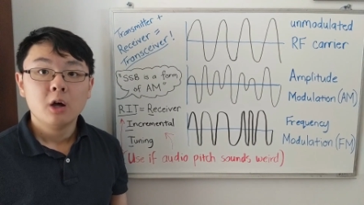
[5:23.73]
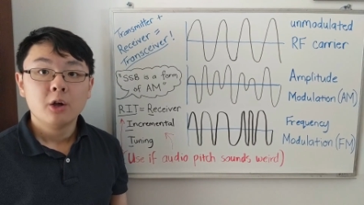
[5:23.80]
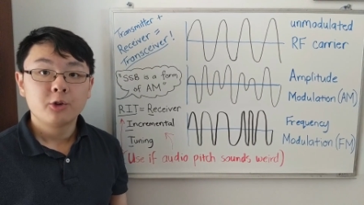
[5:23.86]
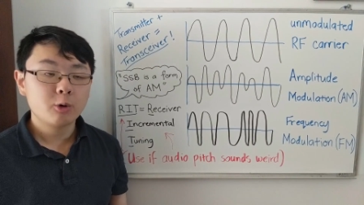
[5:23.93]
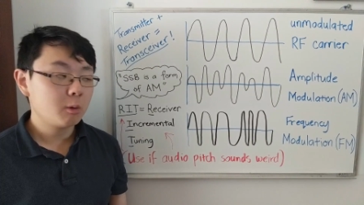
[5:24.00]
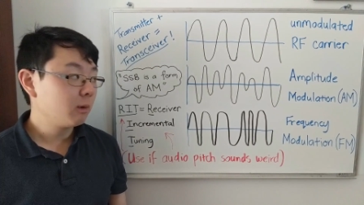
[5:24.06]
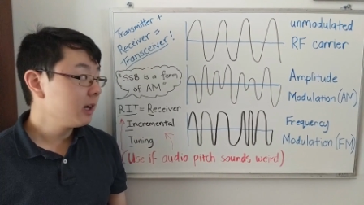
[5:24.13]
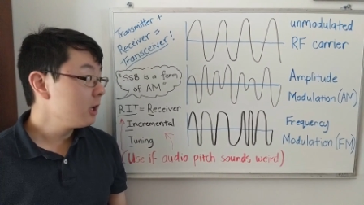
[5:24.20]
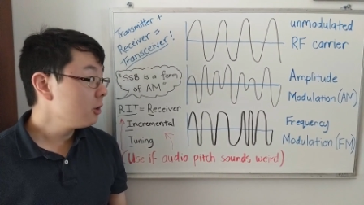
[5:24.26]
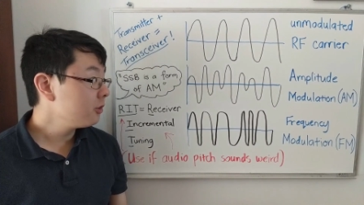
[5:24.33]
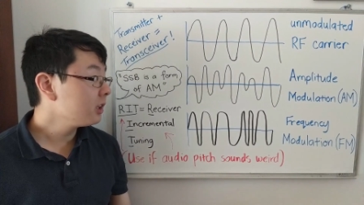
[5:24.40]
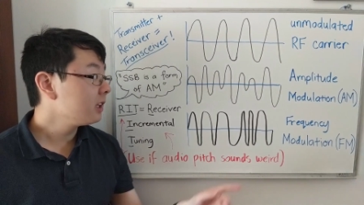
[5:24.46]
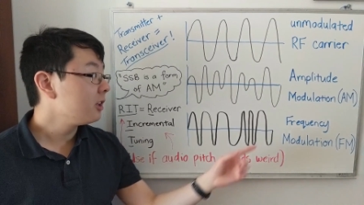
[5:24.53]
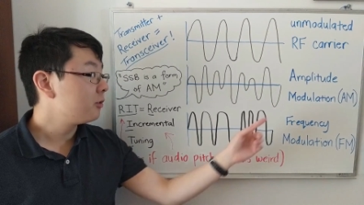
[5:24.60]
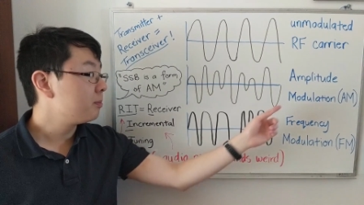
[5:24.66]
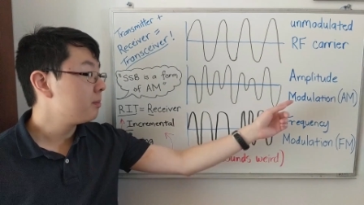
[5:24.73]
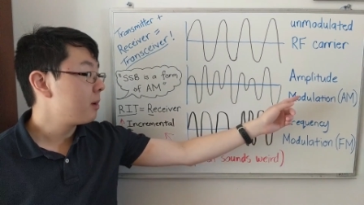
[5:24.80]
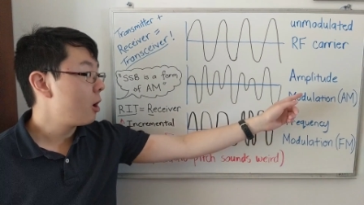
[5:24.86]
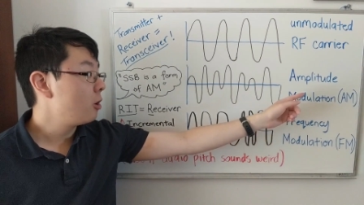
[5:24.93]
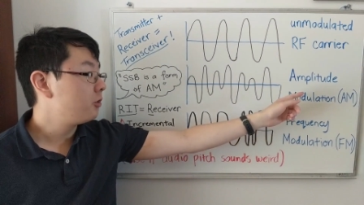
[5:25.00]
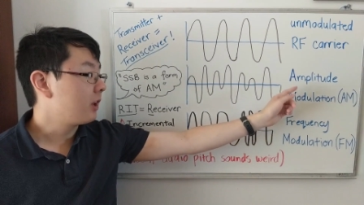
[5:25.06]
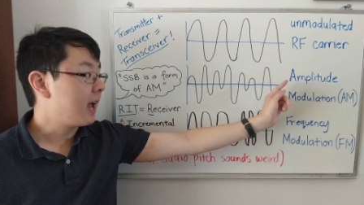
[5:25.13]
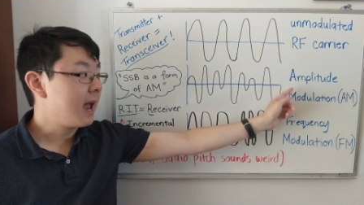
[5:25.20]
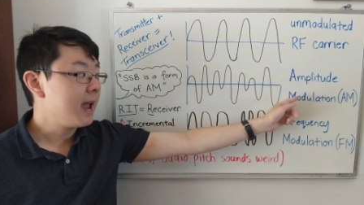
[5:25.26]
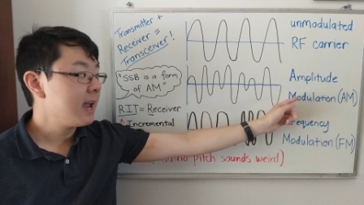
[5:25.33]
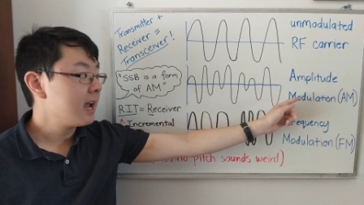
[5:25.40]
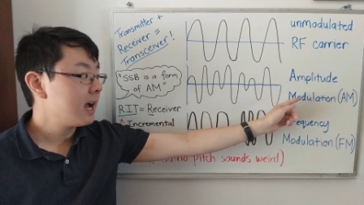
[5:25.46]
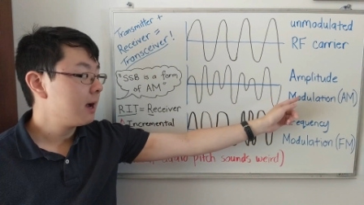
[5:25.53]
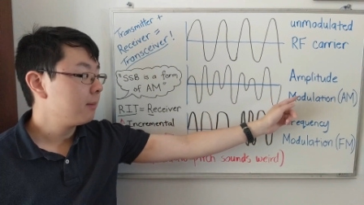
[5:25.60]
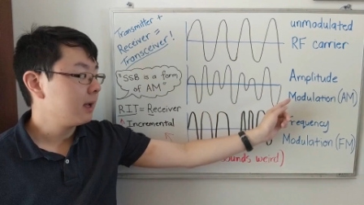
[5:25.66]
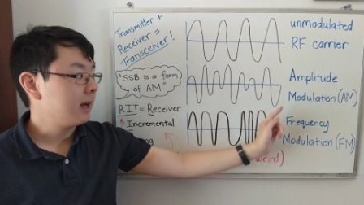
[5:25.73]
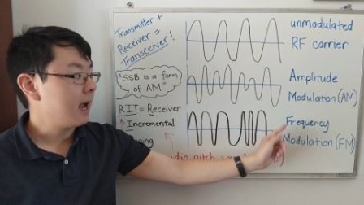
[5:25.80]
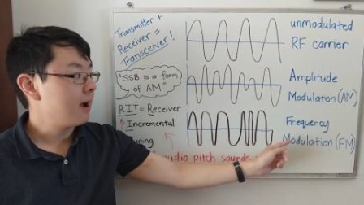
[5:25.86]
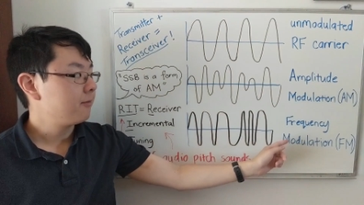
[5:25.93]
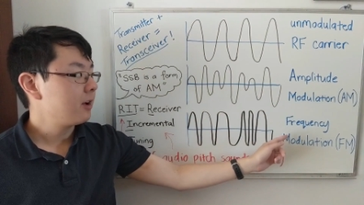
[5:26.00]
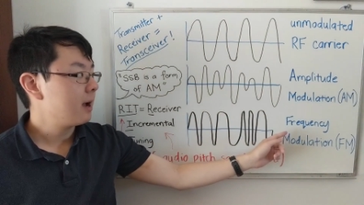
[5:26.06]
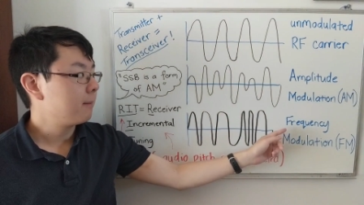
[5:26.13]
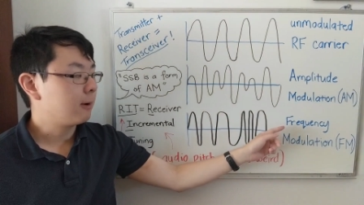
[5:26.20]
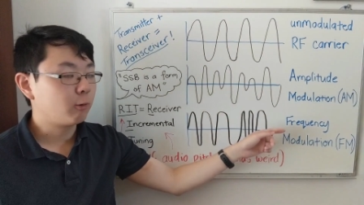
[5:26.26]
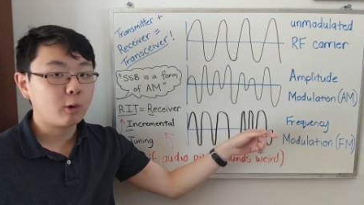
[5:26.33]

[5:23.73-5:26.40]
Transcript: So when we're using these modes AM and FM,